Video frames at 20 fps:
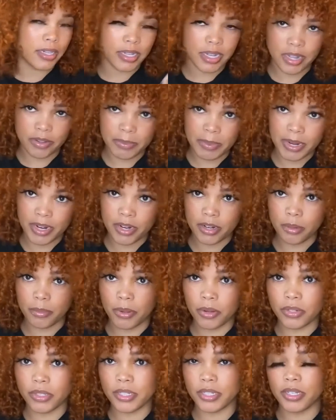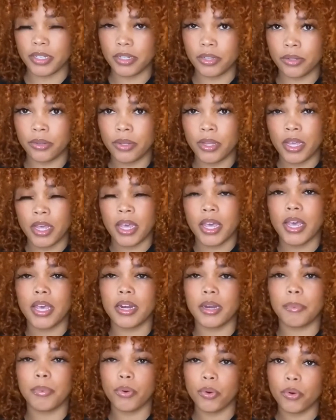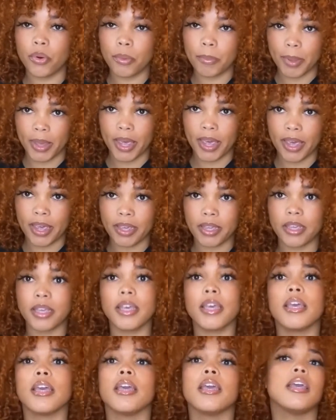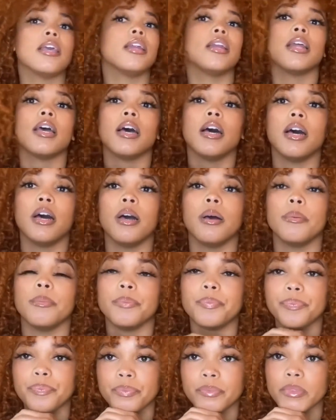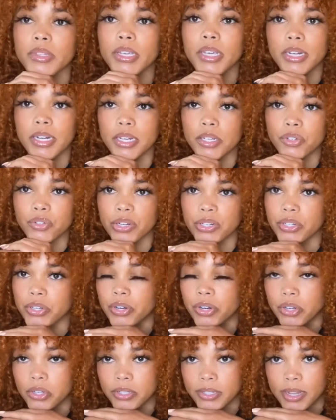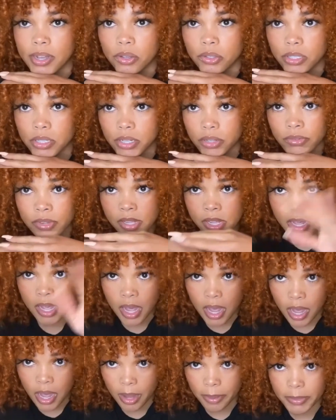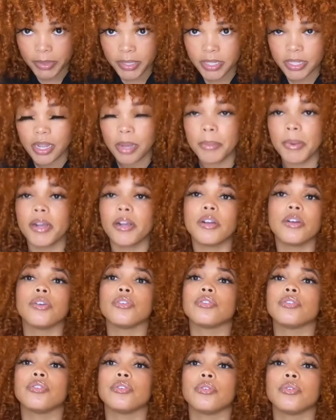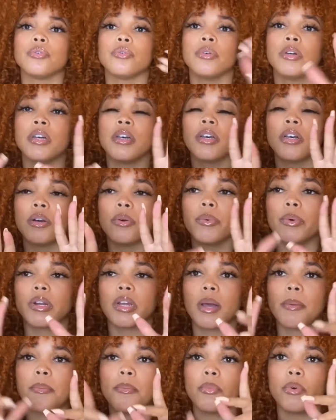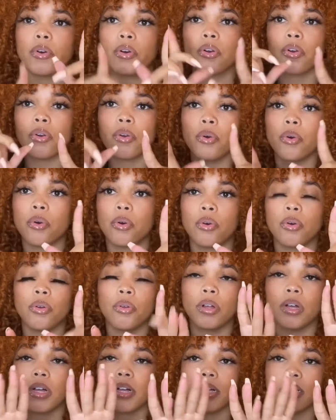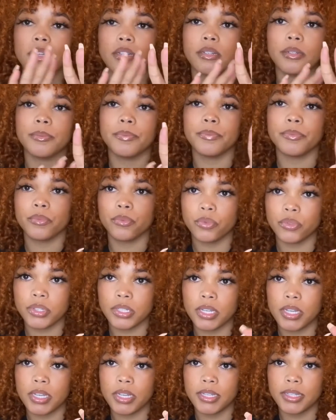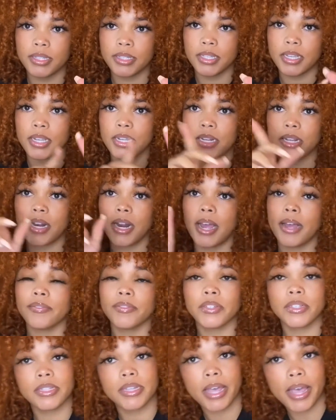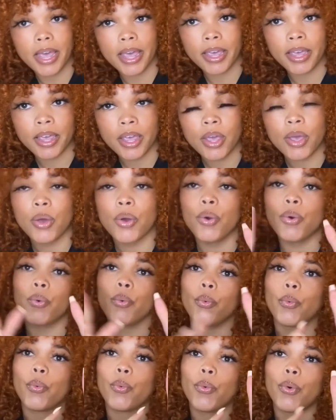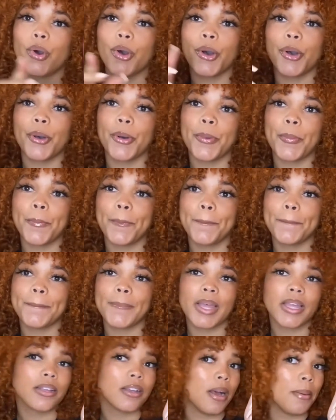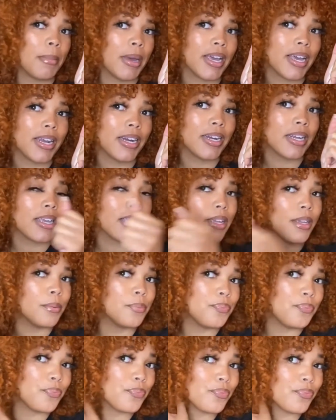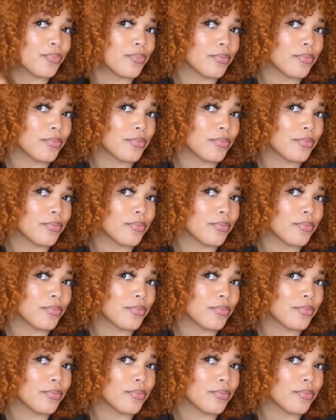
I did have my hair in a ponytail and it pulled back, and it does stretch your curls out. So I'm gonna see how my curls do with a couple more curl routines, and then after that I might cut it again.